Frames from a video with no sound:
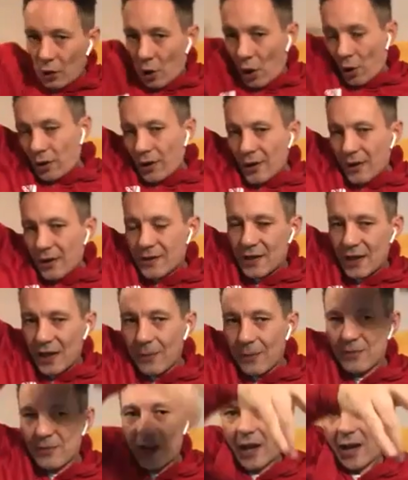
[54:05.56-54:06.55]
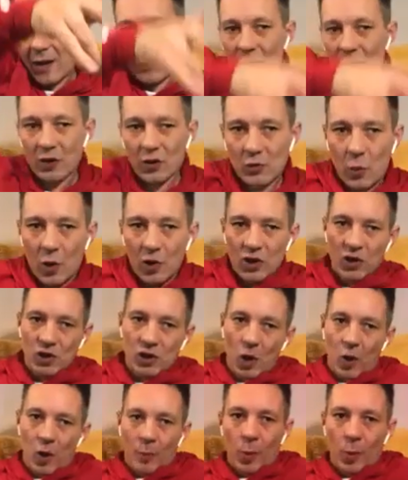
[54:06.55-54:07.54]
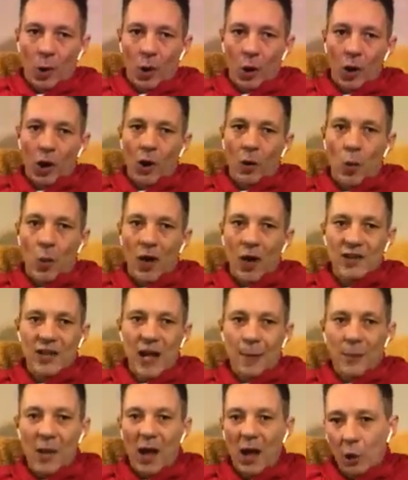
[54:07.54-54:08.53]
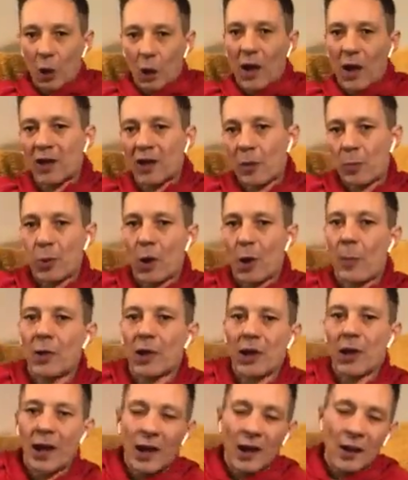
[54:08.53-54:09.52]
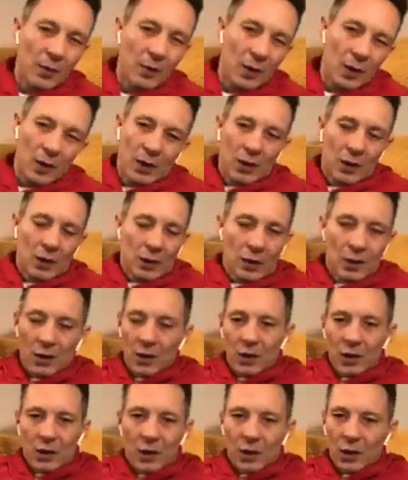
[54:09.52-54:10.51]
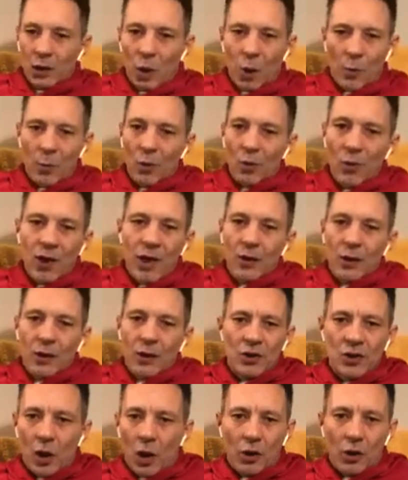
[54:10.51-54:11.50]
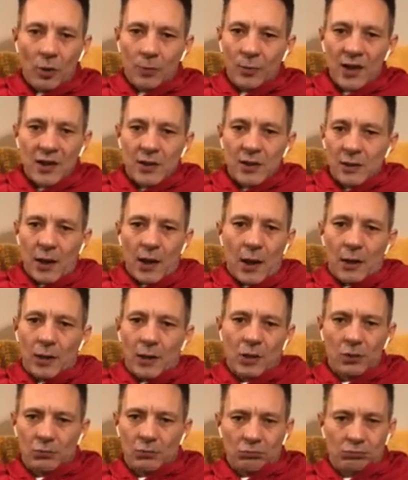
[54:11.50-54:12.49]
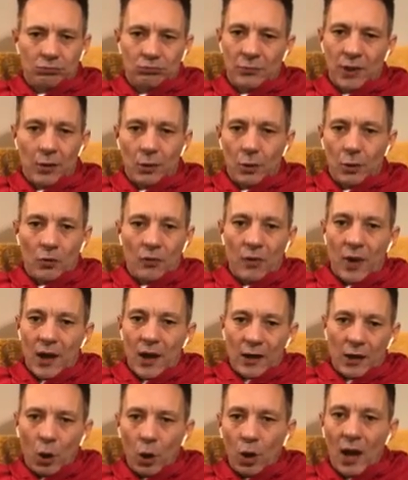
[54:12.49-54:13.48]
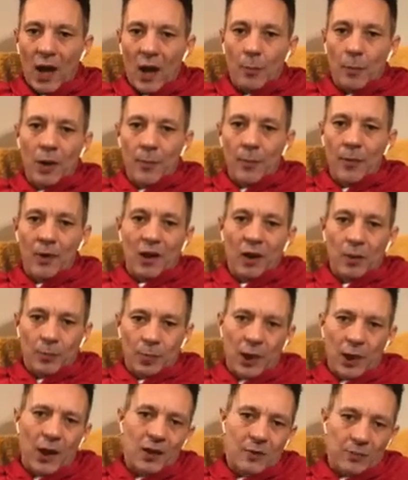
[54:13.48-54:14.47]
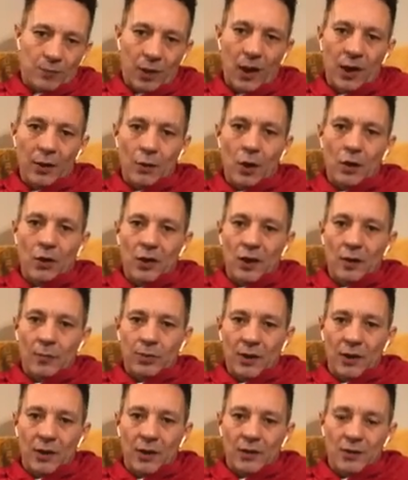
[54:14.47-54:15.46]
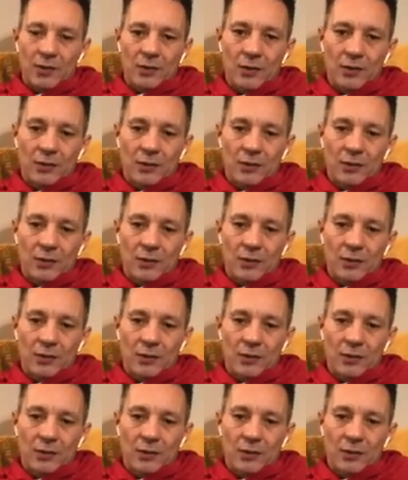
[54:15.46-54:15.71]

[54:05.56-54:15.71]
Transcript: non-league teams, like we just watched Stockport and West Ham, that looked like a proper game. Marine and Tottenham yesterday, it just didn't look right. They looked like Premier League players playing non-league players.